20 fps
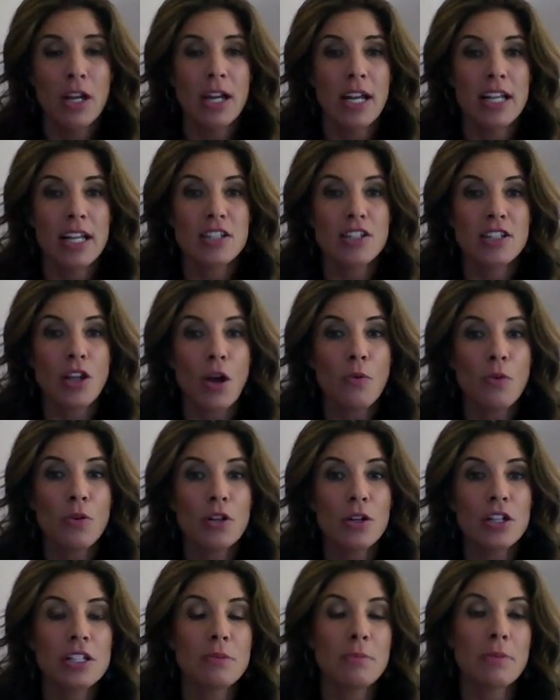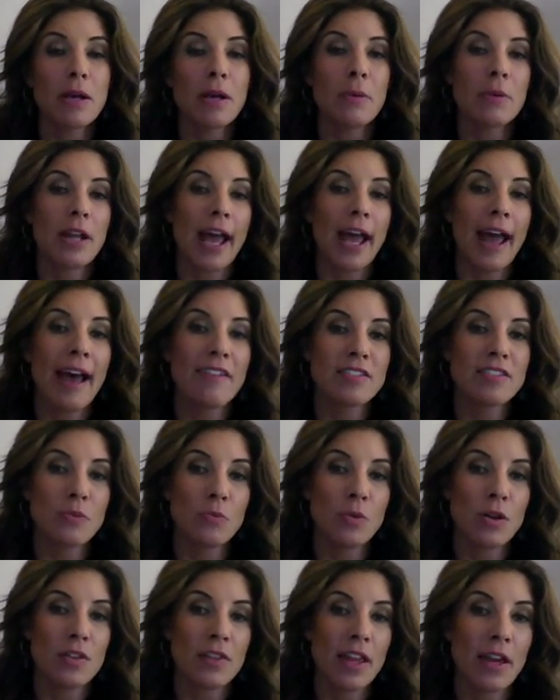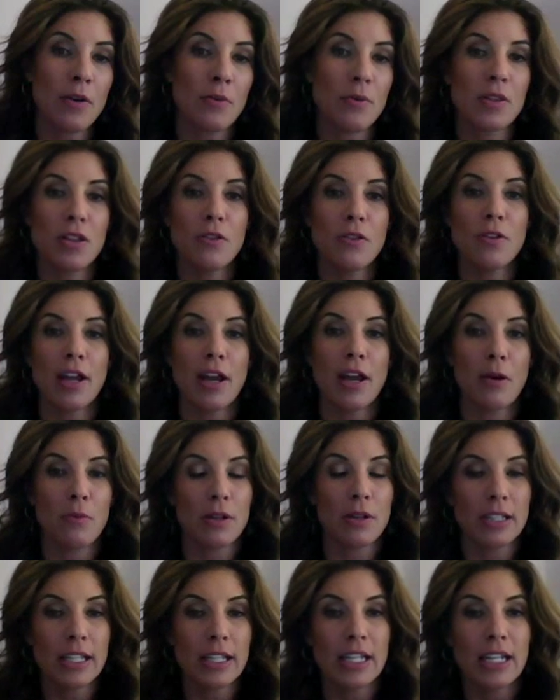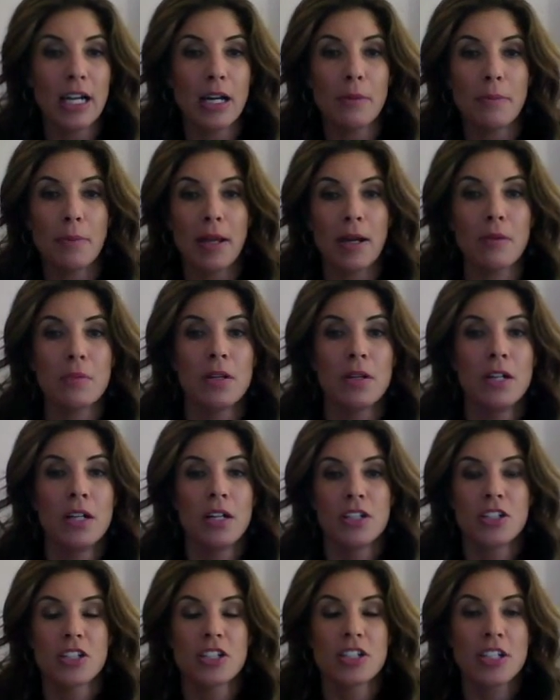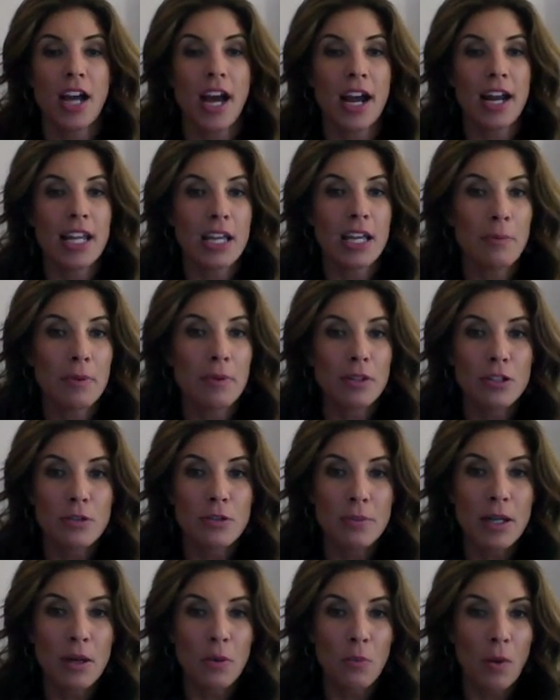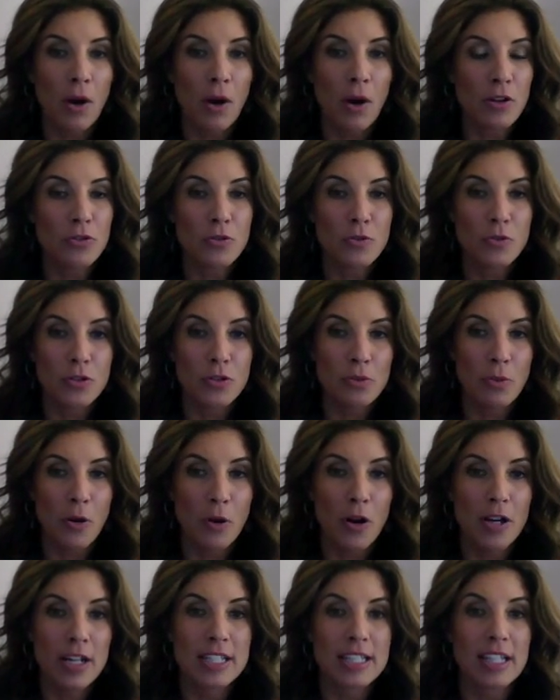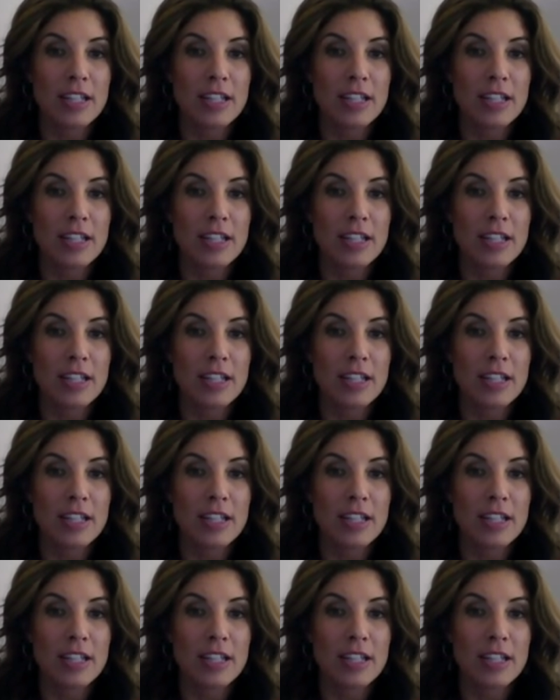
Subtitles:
It's so good to be able to have someone there with you to help clean up, help just tidy up a little bit while you're doing your parties,